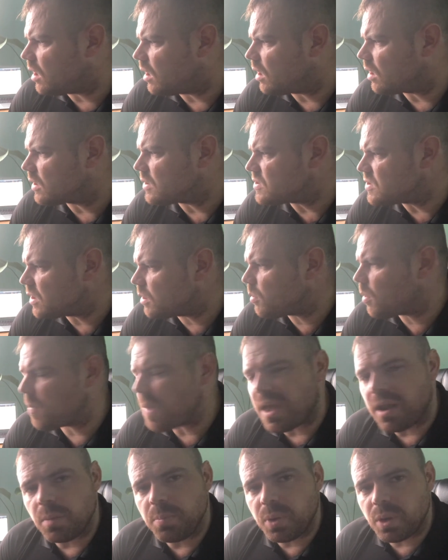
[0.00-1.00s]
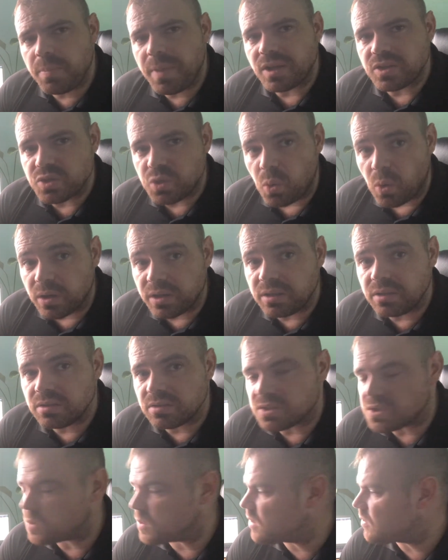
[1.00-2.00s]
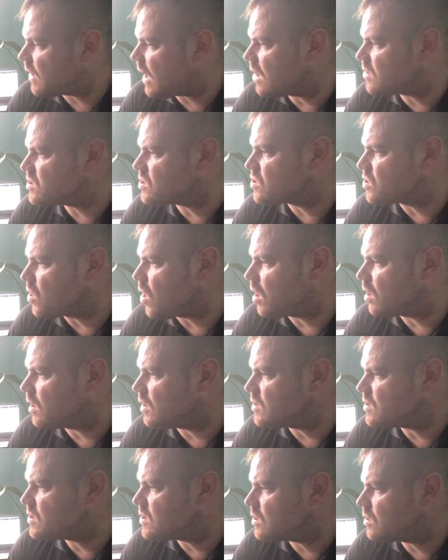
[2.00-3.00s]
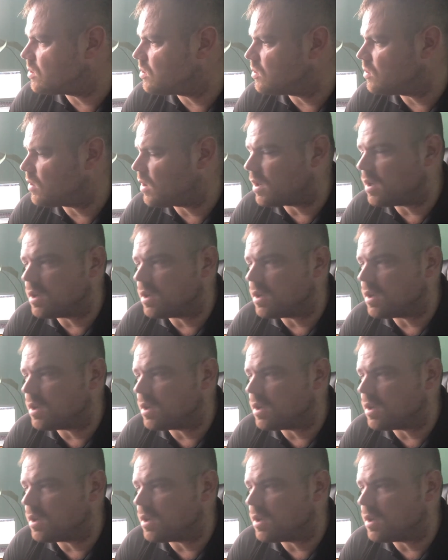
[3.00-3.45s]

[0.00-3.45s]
considerable amount. I put about 20,000 Tron into